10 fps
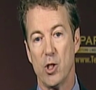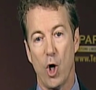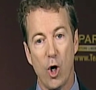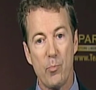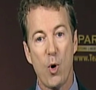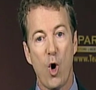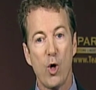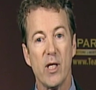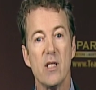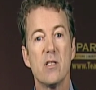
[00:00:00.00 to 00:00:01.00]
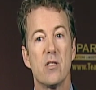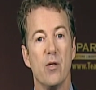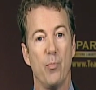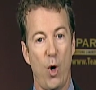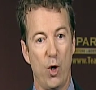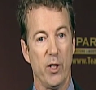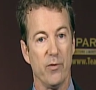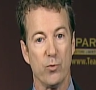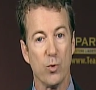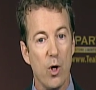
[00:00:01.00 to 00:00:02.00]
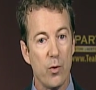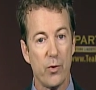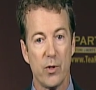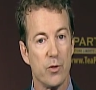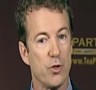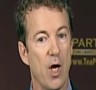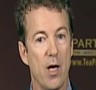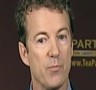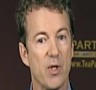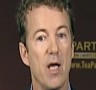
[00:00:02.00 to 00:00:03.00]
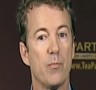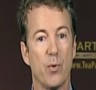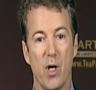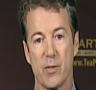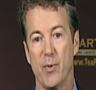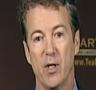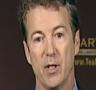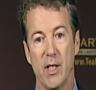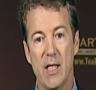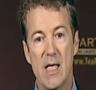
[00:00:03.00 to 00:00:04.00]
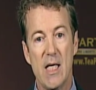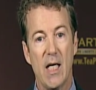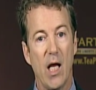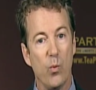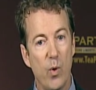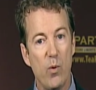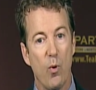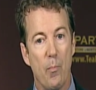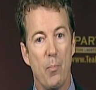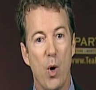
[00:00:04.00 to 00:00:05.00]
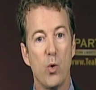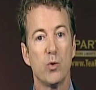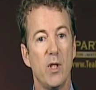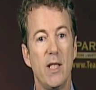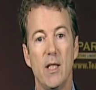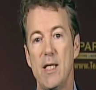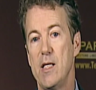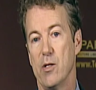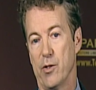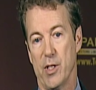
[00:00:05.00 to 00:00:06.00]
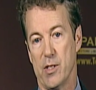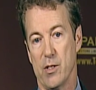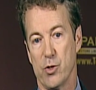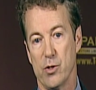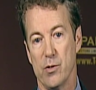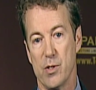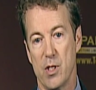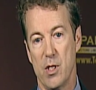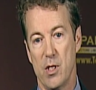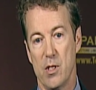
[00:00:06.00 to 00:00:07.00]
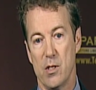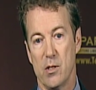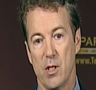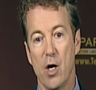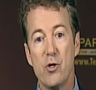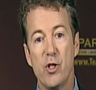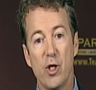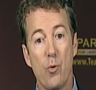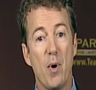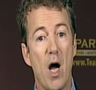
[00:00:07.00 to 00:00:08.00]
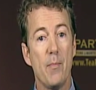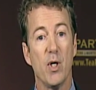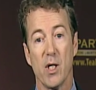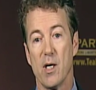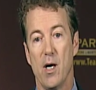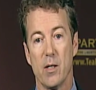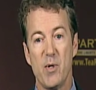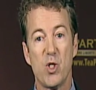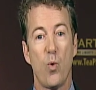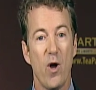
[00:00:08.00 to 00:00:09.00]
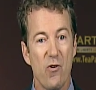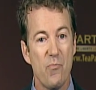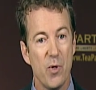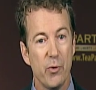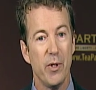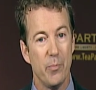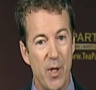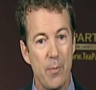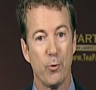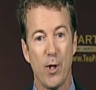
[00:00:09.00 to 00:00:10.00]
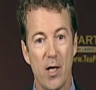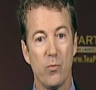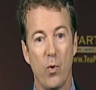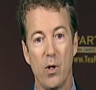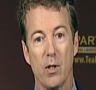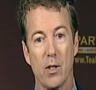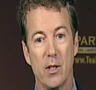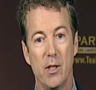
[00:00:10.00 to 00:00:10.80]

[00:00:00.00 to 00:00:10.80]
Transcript: Our party is the party of growth, jobs, and prosperity, and we will boldly lead on these issues. Under the Obama economy, 12 million people are out of work.